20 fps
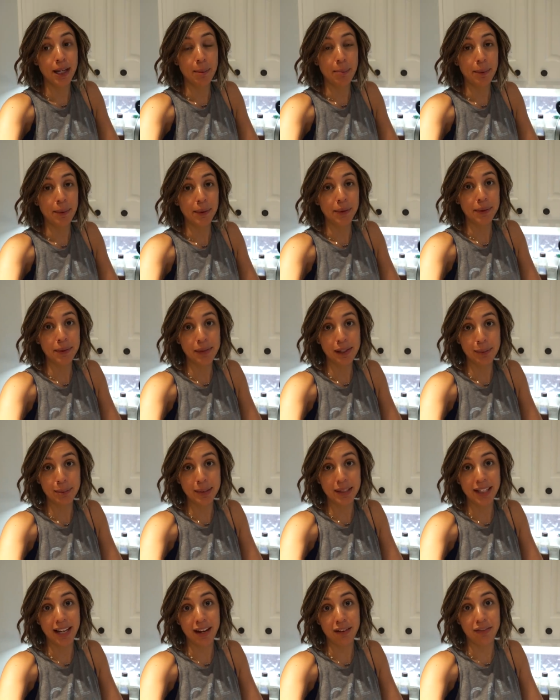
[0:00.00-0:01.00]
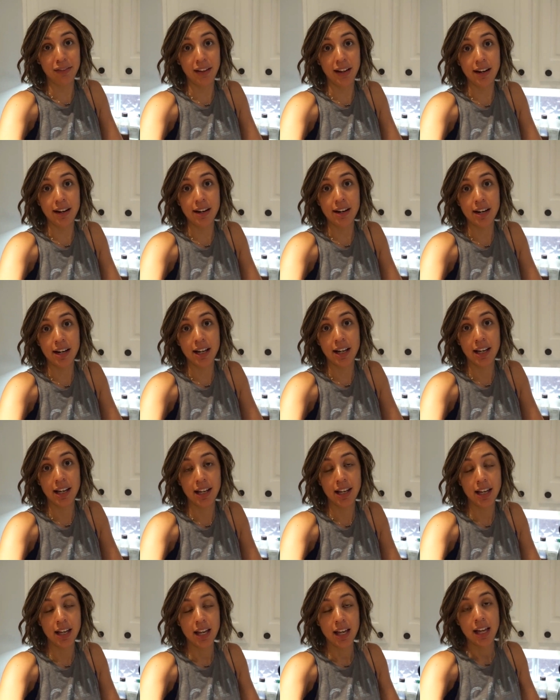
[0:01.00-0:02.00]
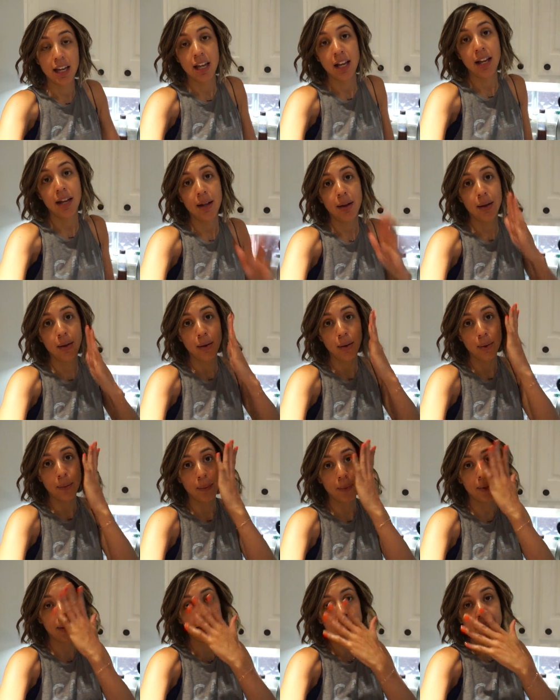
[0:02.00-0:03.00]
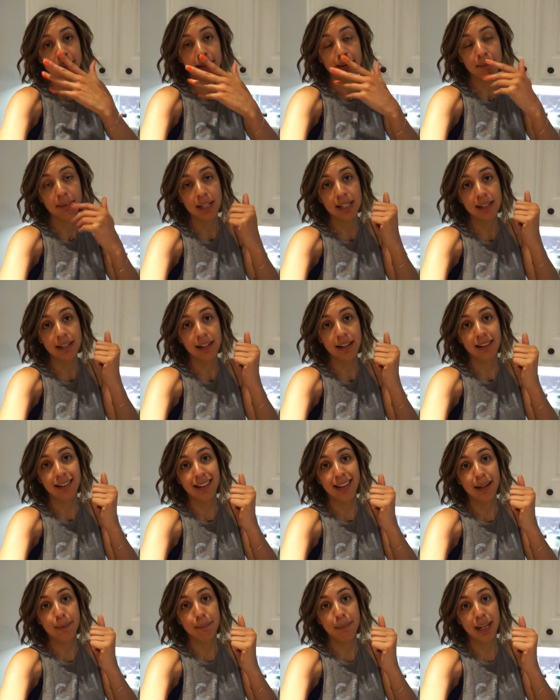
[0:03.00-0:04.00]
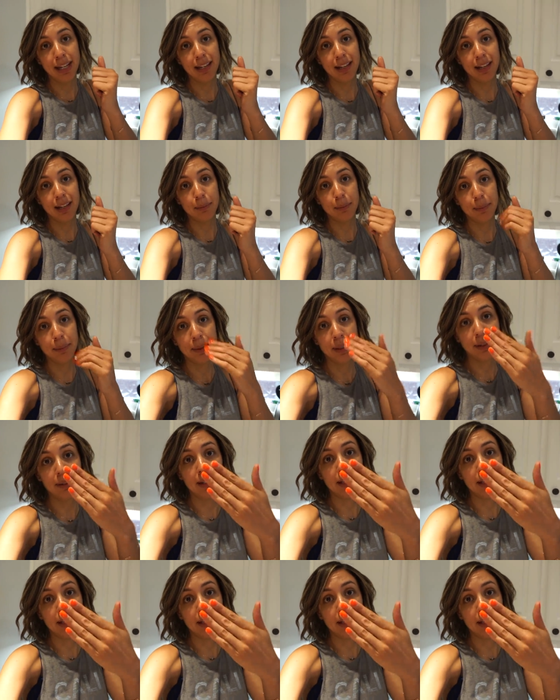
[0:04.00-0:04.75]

couple double date fun with this amazing glam makeup. You